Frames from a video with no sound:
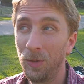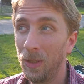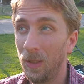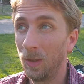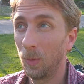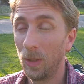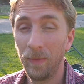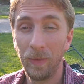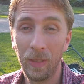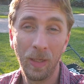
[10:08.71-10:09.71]
or D or
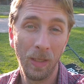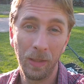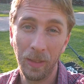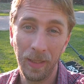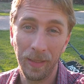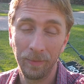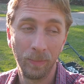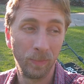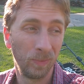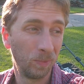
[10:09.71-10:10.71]
whatever you call it that I
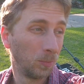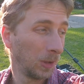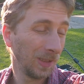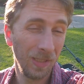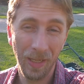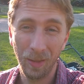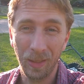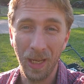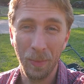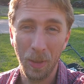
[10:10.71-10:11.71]
just now
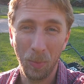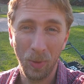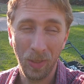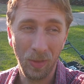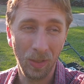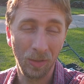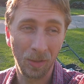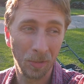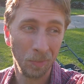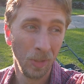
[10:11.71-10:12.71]
came up with, is
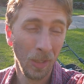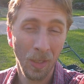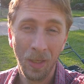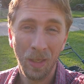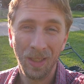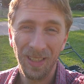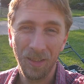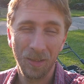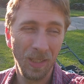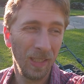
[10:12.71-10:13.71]
to
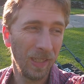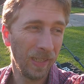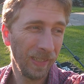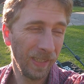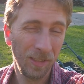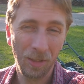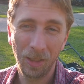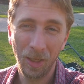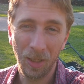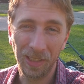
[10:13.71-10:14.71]
literally, I guess you could
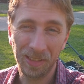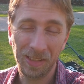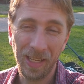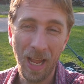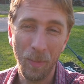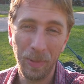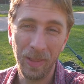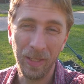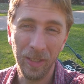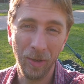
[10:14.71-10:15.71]
call it
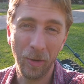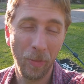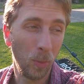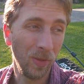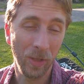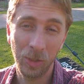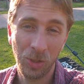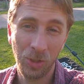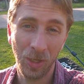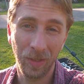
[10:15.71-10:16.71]
scalping the earth with a
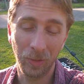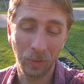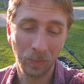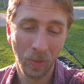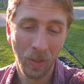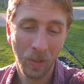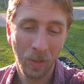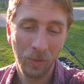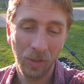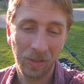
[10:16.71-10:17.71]
shovel.
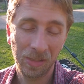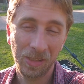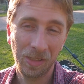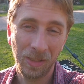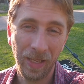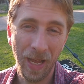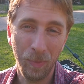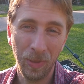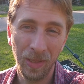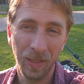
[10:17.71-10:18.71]
Just
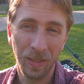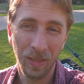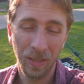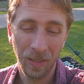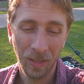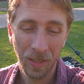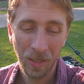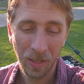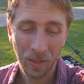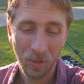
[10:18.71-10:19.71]
scalping the
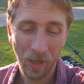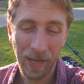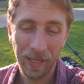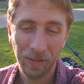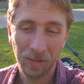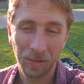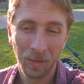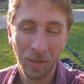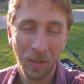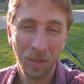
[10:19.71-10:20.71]
grass
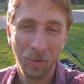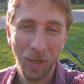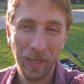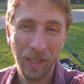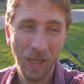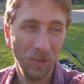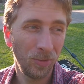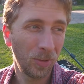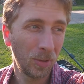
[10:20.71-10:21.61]
right off.